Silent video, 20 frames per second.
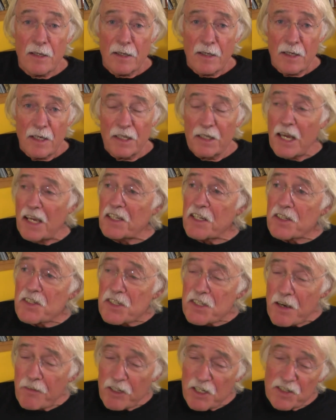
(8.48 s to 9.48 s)
In
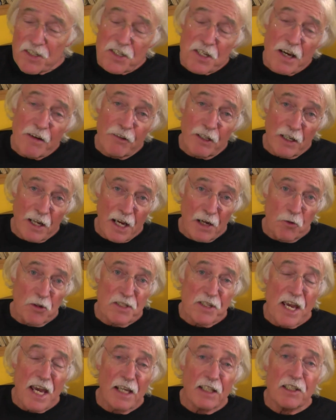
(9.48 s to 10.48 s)
1977, I was
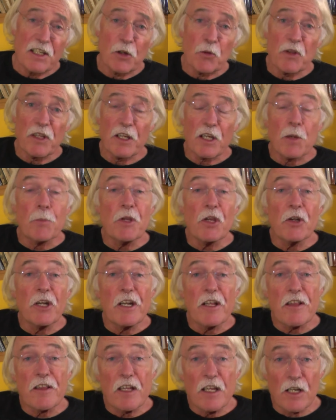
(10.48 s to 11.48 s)
acting with a
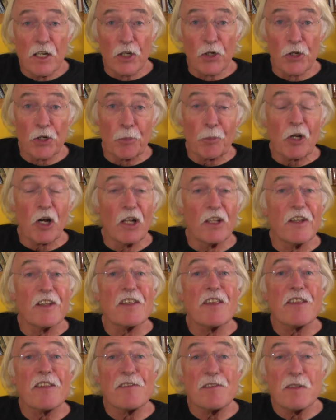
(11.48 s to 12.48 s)
community theater group called the
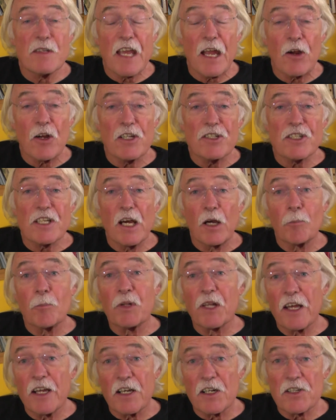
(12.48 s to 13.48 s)
Carriagetown
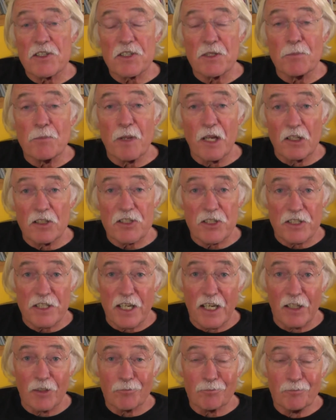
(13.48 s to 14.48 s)
Players in
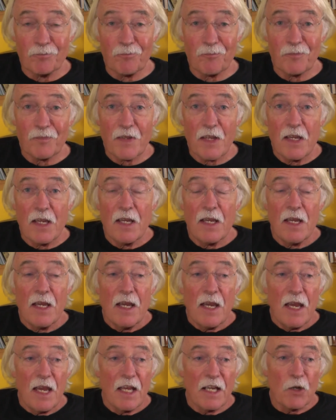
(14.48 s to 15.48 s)
Belchertown.
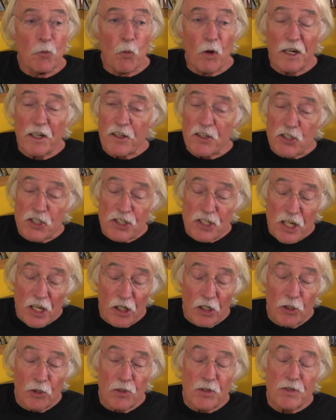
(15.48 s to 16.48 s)
And in one of the
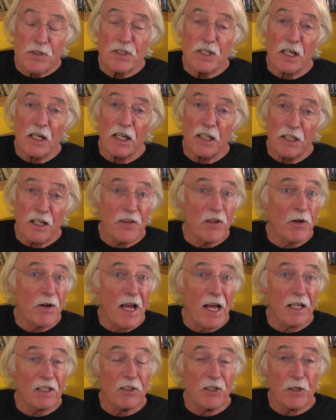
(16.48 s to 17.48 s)
shows, another
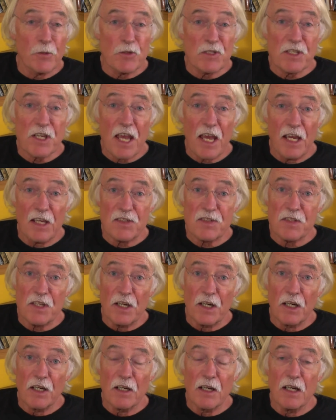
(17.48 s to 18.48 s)
actor that was cast
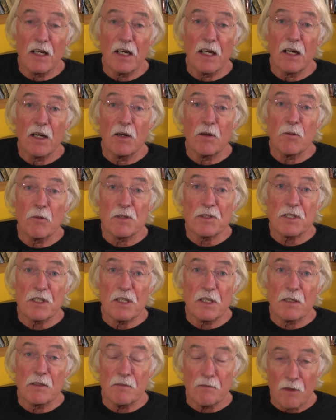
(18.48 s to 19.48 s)
there was
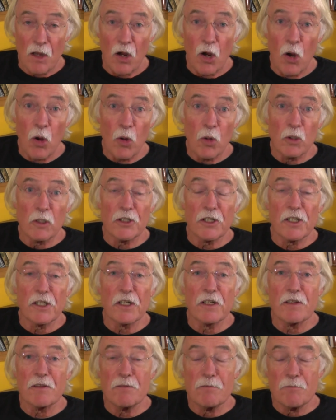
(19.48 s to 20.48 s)
an
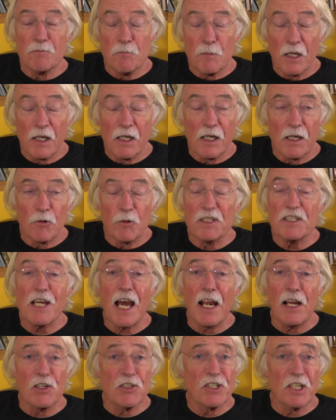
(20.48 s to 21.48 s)
older,
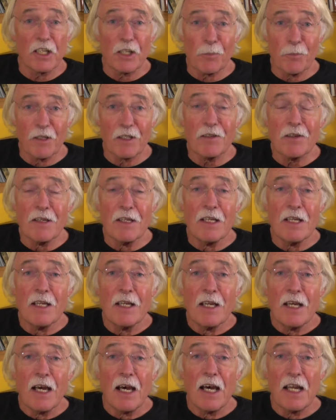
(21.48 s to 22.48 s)
retired gentleman
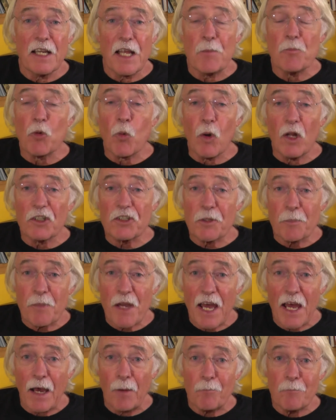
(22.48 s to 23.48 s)
named Walter
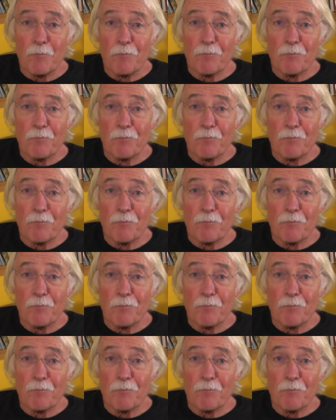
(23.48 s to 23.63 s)
Papp.